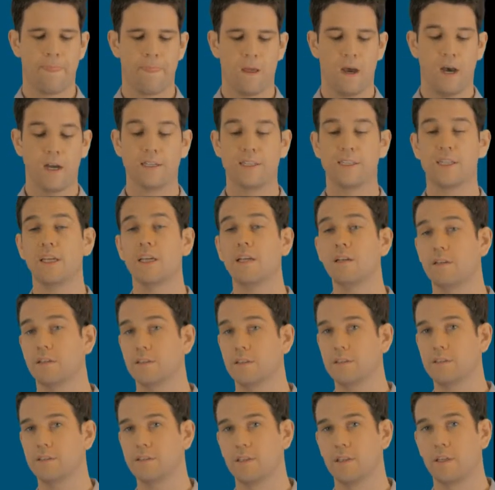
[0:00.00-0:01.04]

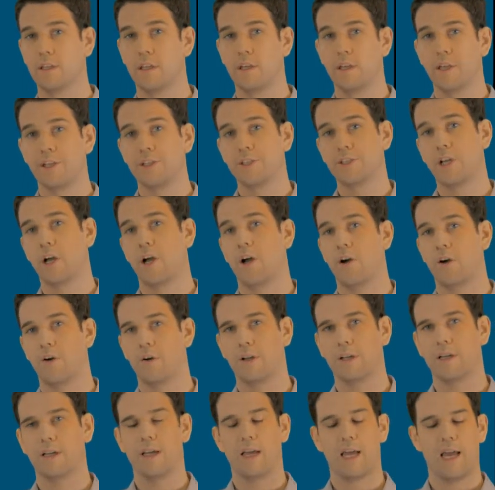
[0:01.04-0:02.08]
Untils.
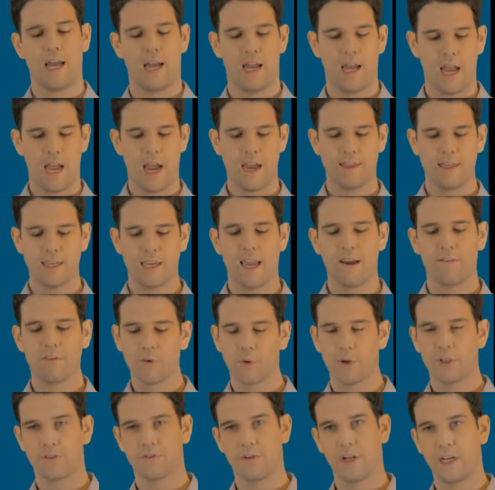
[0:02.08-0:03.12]
So I think
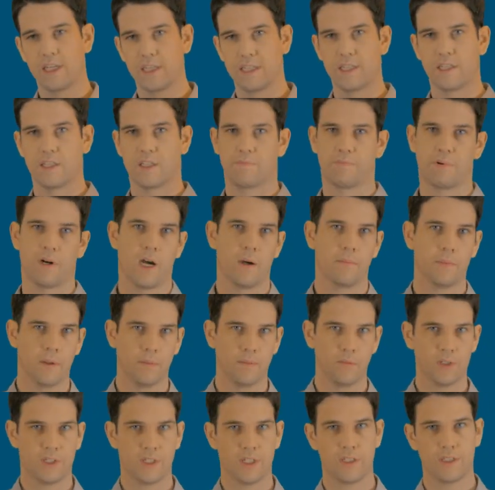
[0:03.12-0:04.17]
everyone's run into this
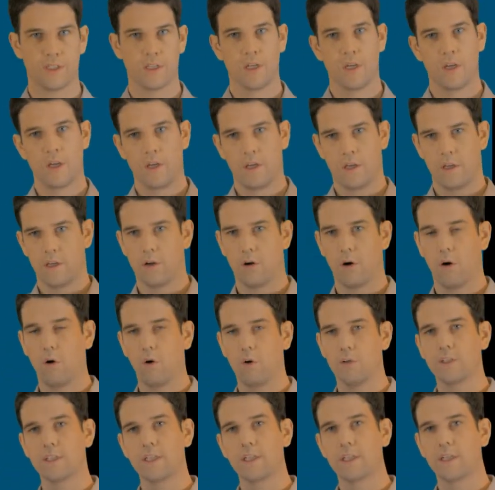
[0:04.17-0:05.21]
problem, which is you're
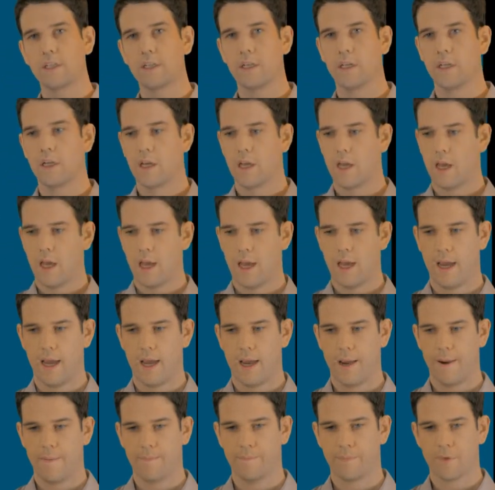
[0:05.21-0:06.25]
holding
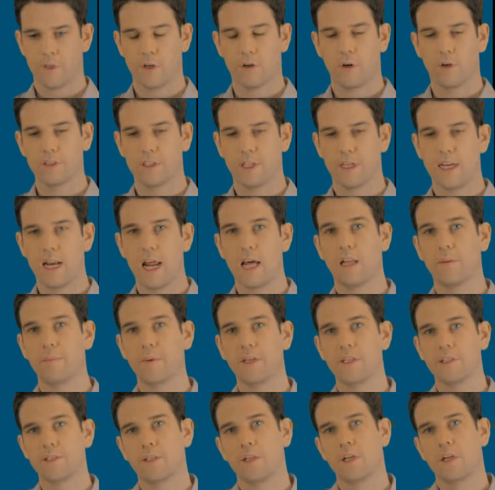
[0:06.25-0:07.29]
an
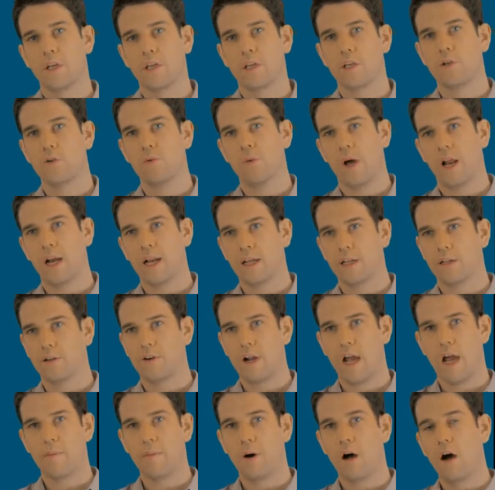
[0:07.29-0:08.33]
element. You want to
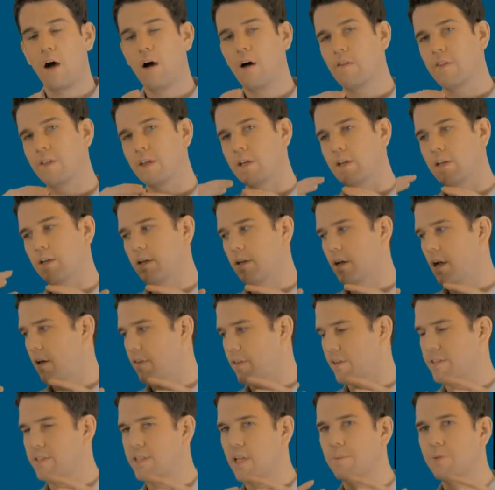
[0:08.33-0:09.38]
grab all
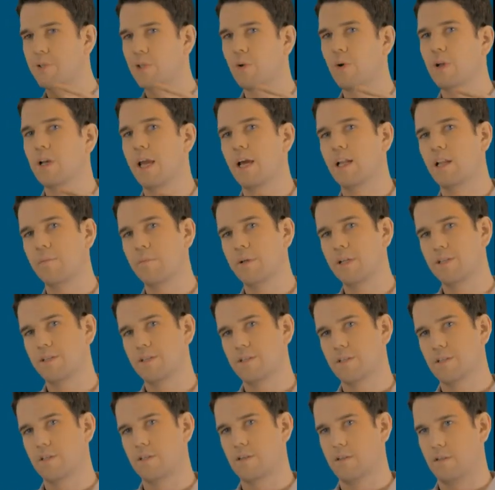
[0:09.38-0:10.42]
the subsequent
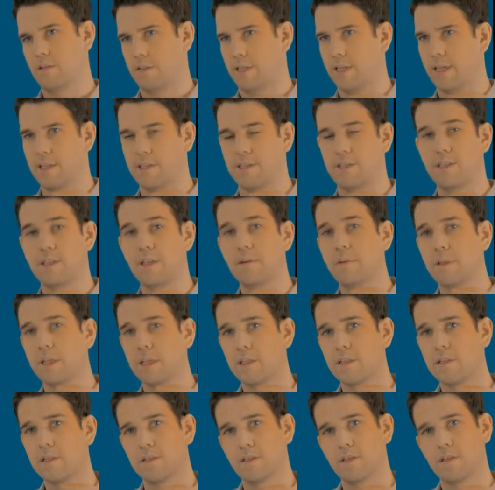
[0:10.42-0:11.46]
elements, like its
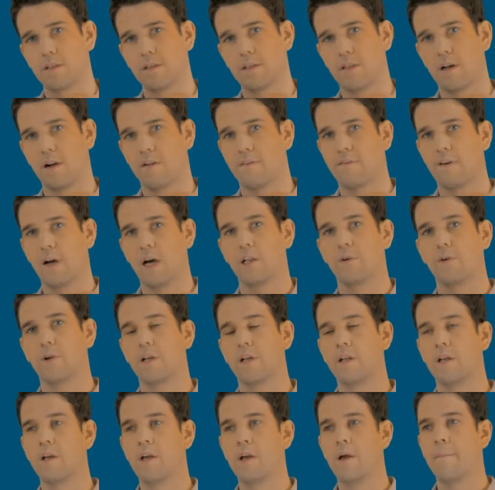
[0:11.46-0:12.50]
siblings that are
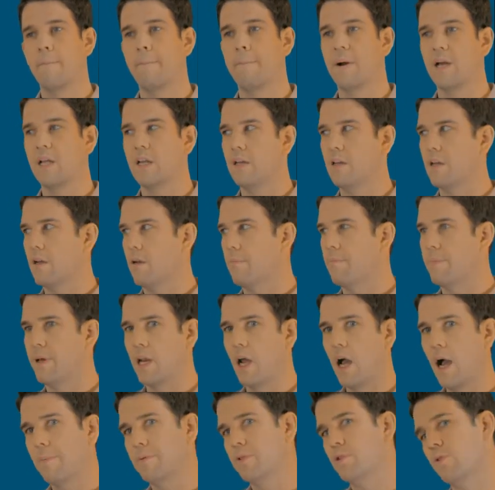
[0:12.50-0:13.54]
following, but
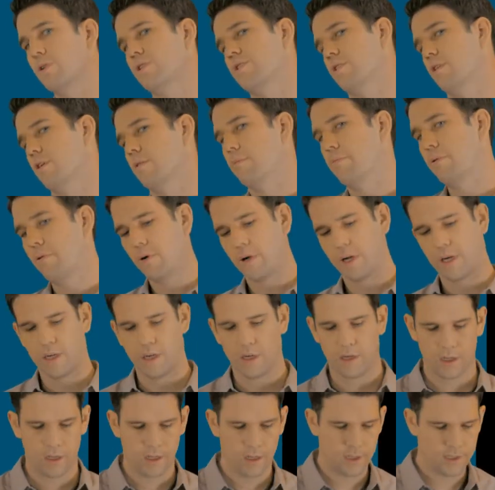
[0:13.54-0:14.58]
up to a certain point.
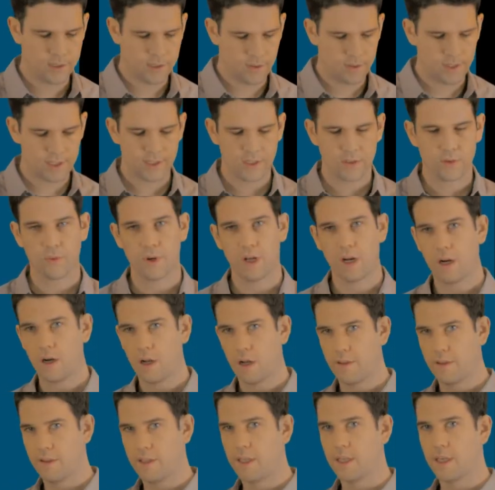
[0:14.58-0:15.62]
So this is what
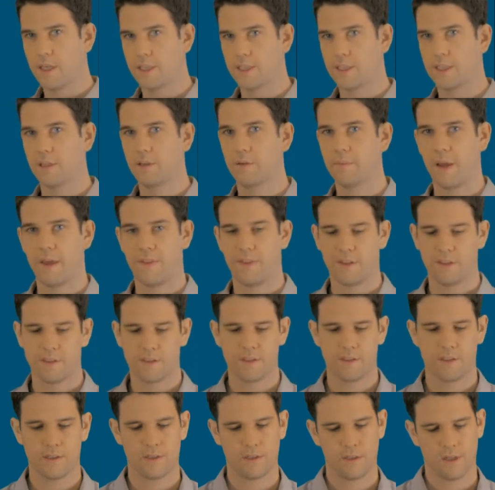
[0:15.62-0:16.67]
the until
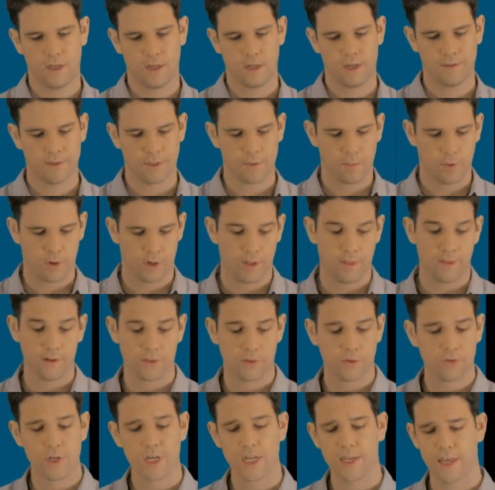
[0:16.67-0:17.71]
methods support, and there's
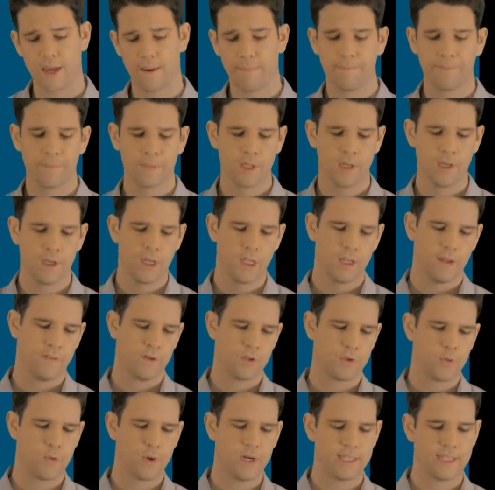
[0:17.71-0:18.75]
3 of them. The
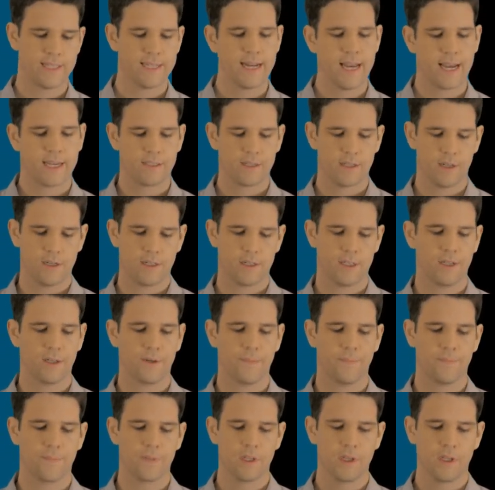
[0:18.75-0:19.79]
first one is next until.
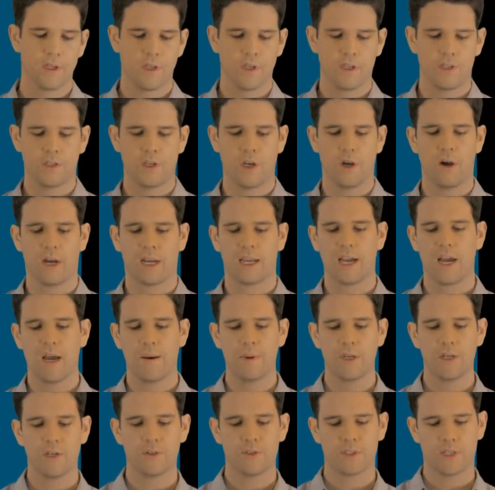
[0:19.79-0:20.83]
So a
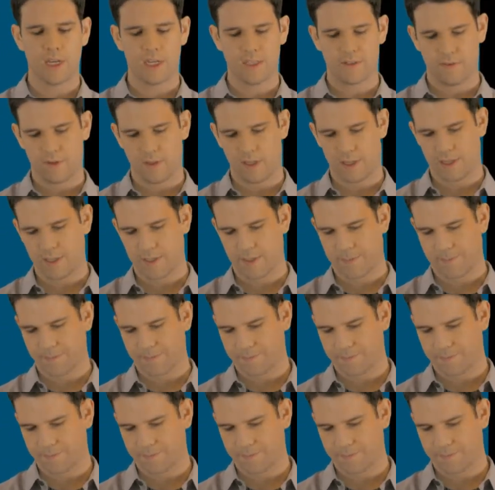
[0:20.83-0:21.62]
common use case for this